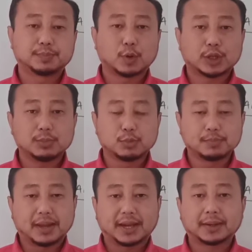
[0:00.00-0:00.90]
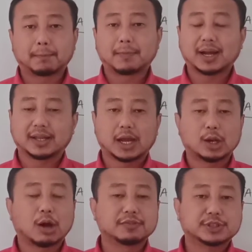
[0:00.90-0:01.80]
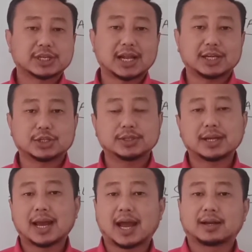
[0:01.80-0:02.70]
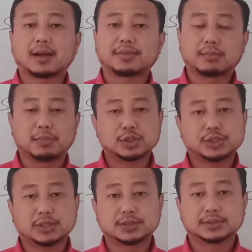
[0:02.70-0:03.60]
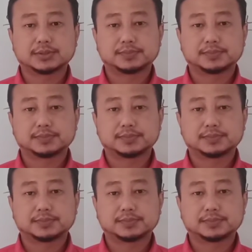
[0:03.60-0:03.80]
body movement by the help of skeleton and the muscles.